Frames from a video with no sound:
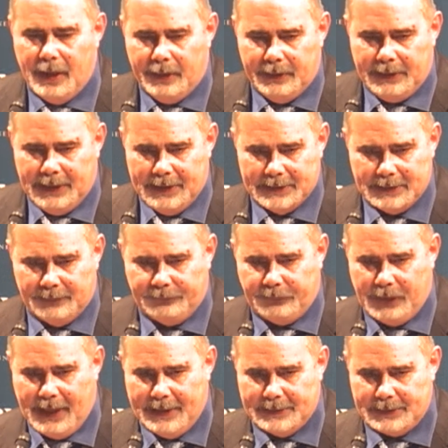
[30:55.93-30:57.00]
this
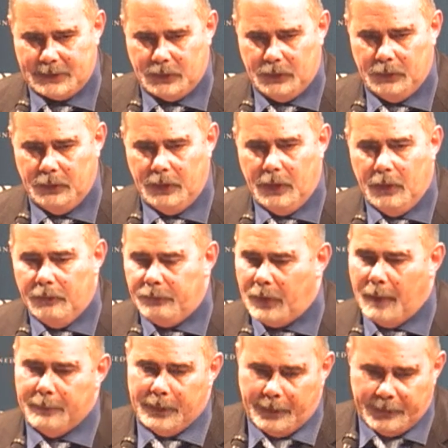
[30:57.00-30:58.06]
fresco
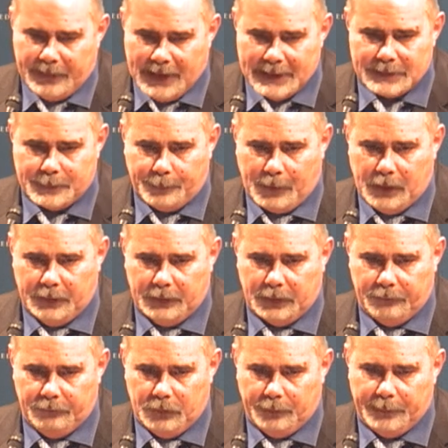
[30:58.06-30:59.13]
from this point
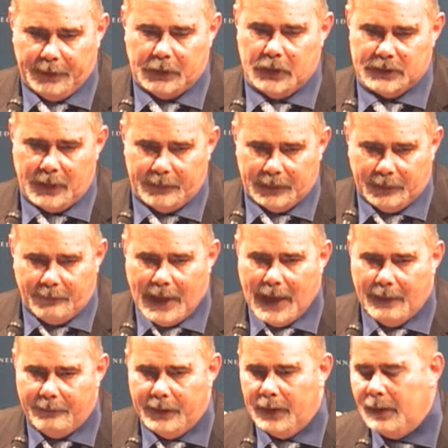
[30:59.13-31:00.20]
of view, because there
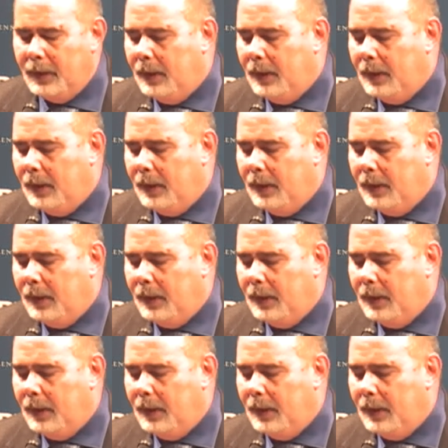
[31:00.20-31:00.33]
are uh,